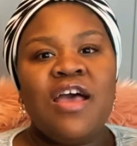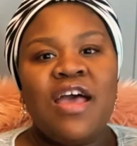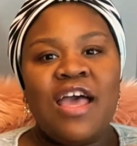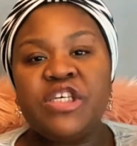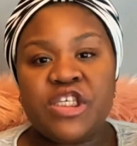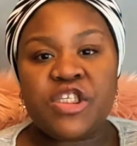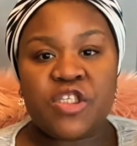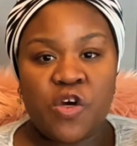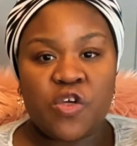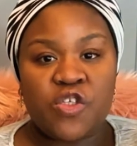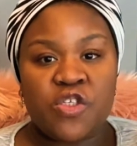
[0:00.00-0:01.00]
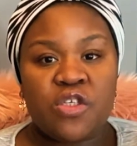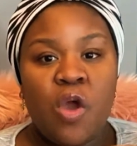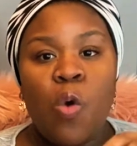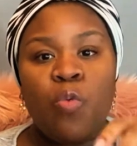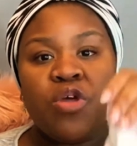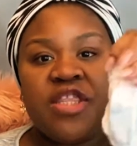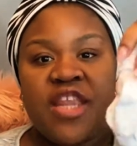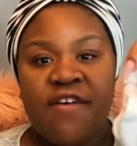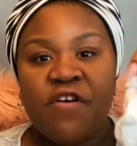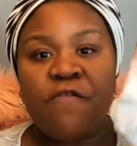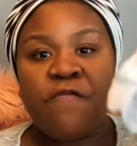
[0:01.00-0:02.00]
These socks will
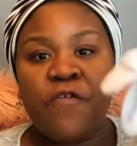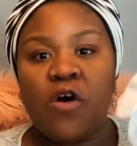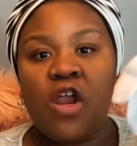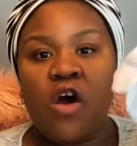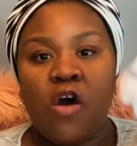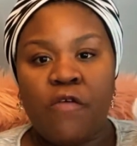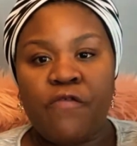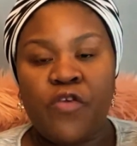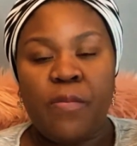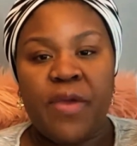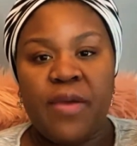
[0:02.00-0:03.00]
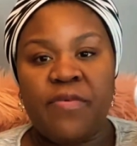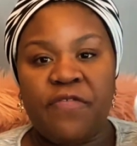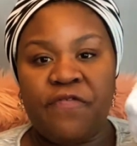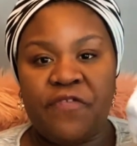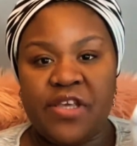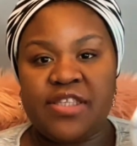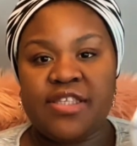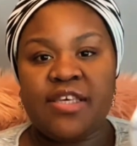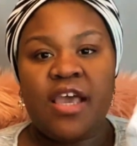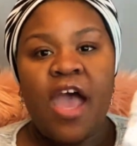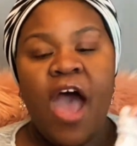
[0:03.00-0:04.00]
never fall off your baby feet.
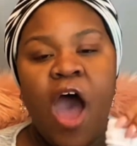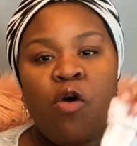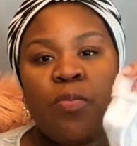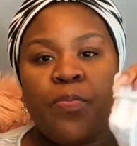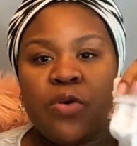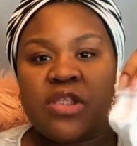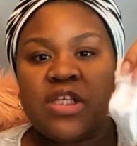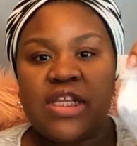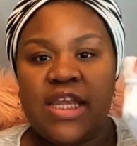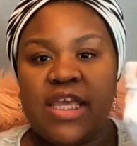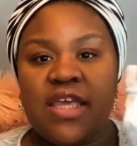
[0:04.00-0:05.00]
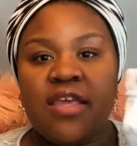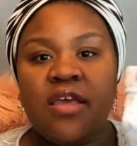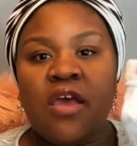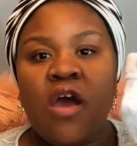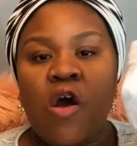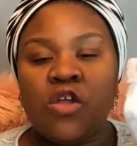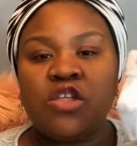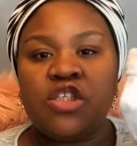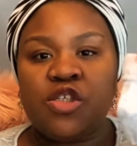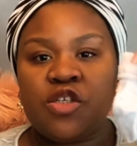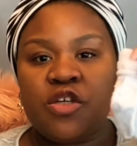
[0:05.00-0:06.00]
I will put the link on the
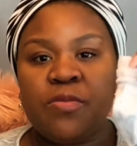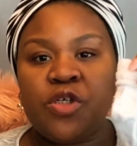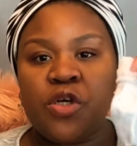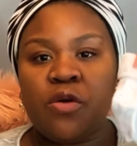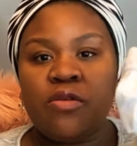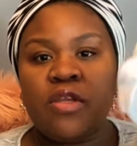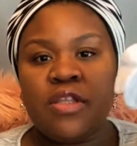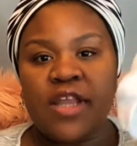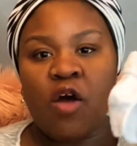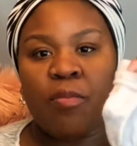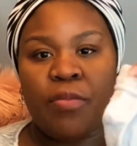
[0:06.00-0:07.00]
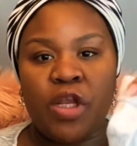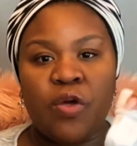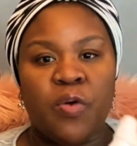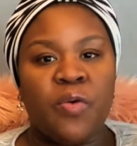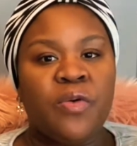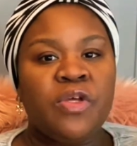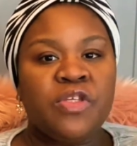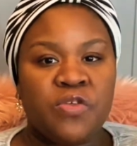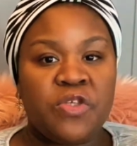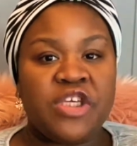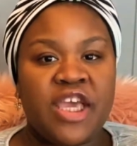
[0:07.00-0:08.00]
description down below.
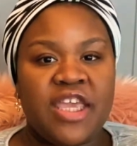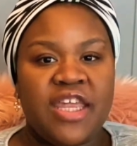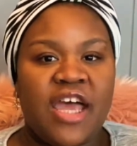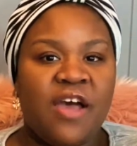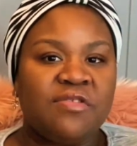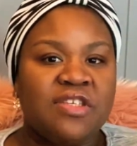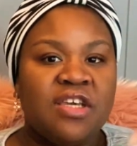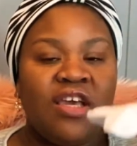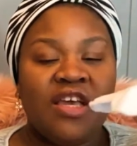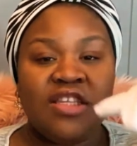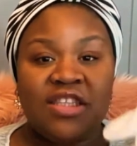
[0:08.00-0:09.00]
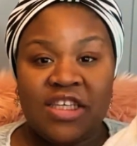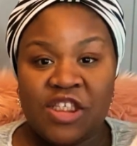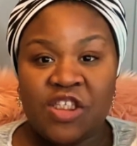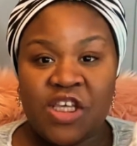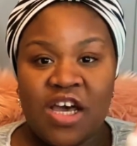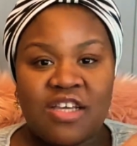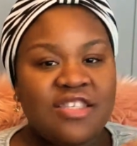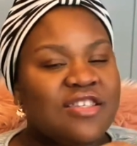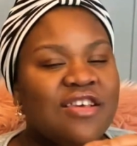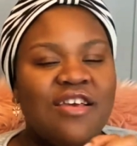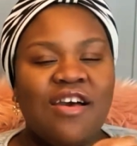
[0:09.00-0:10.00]
So check it out. These
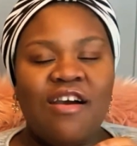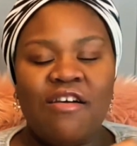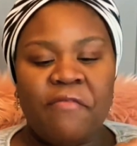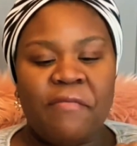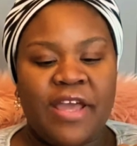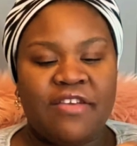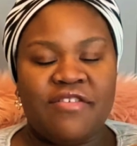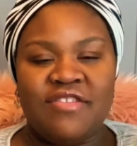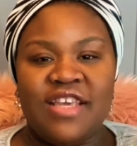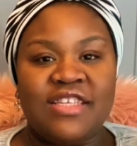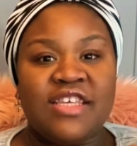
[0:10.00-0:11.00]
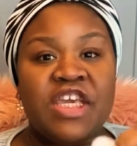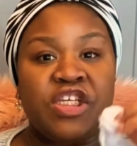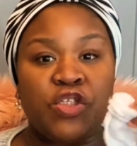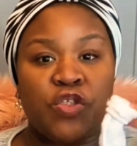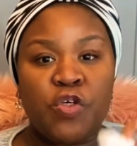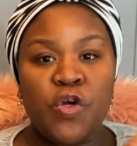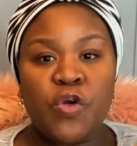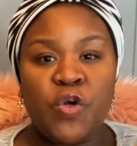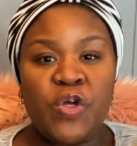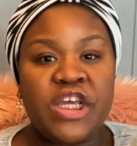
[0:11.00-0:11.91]
socks, oh my goodness, it is so good.